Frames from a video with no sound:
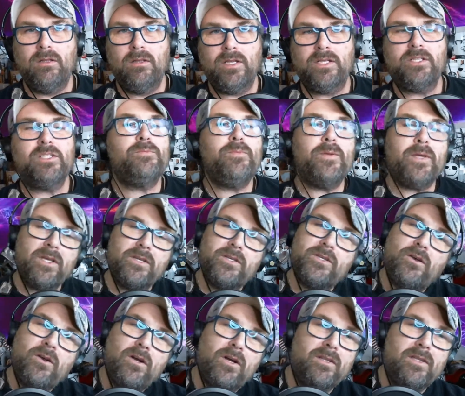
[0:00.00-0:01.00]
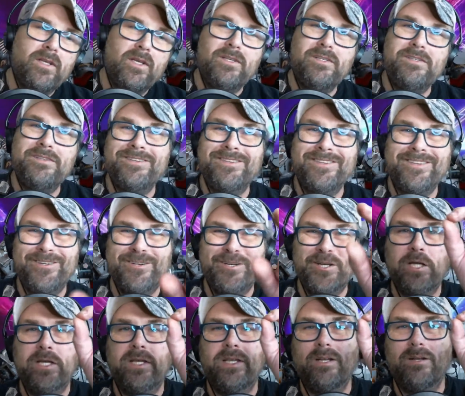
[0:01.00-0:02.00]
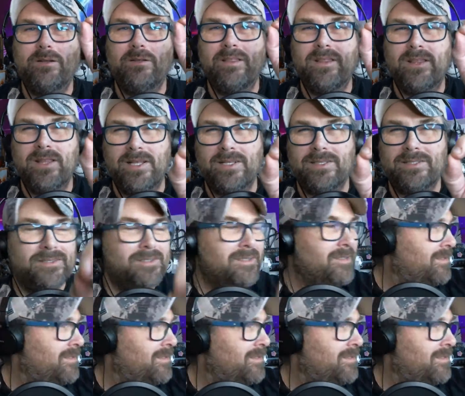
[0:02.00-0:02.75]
And just because you heard this, you're going to hear this.